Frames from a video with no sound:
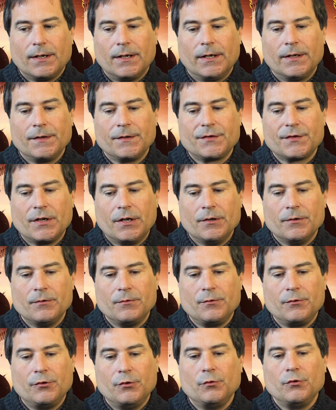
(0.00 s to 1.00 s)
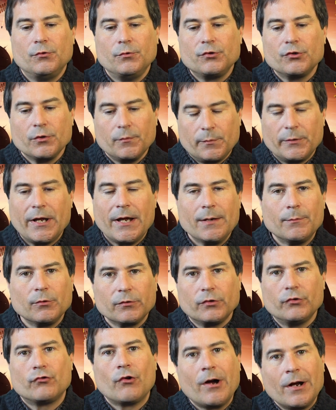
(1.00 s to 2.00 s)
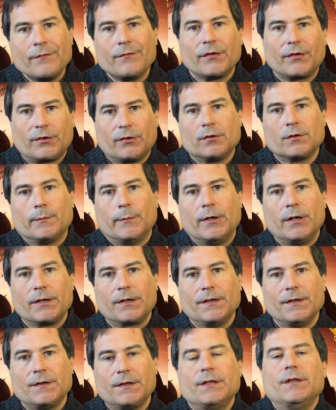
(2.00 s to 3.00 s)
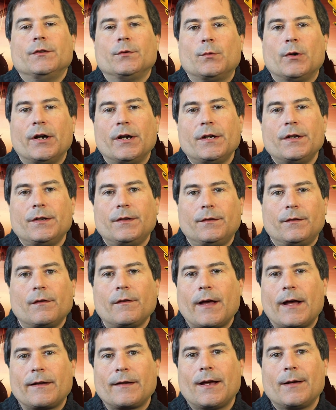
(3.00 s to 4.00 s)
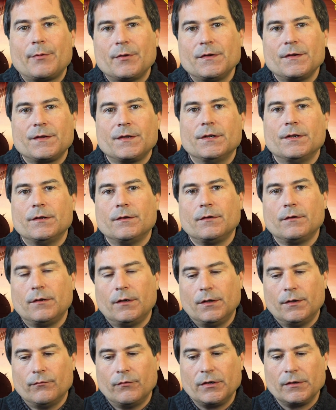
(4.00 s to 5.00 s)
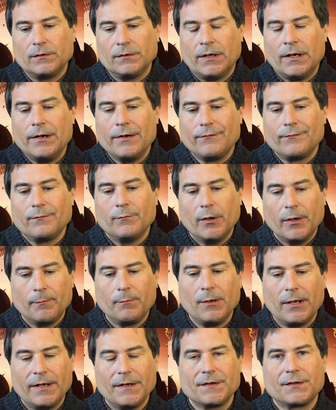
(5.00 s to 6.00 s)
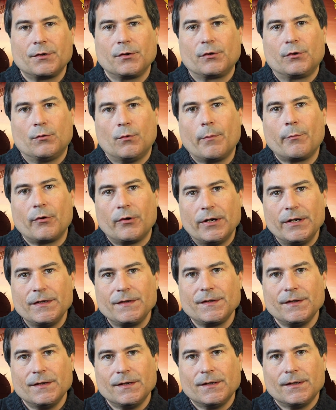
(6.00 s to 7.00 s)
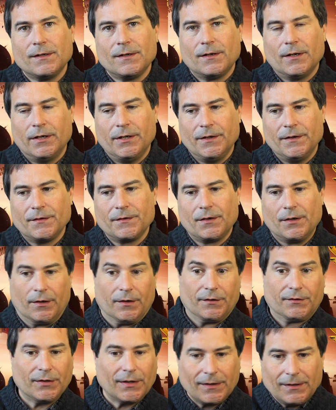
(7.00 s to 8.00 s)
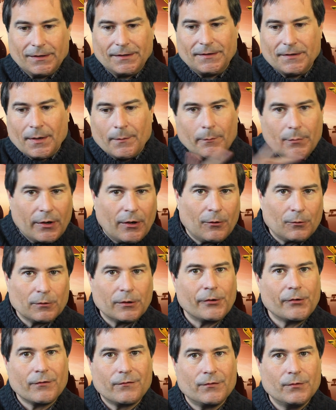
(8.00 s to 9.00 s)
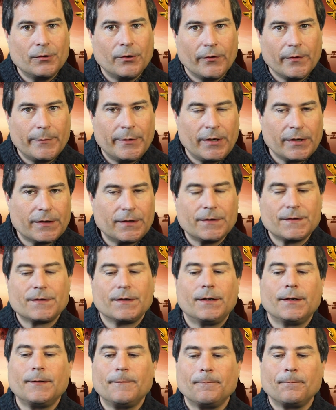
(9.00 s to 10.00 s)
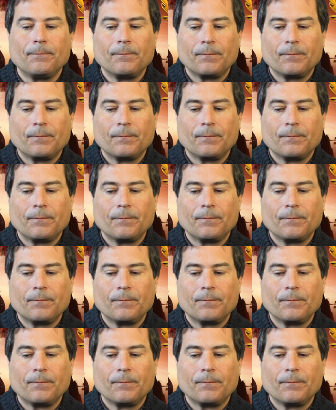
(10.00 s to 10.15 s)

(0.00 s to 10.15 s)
And so you should be able to drive the stock market in the way that happens in real life, where players can cooperate and suddenly dump a whole load of food on the market, say.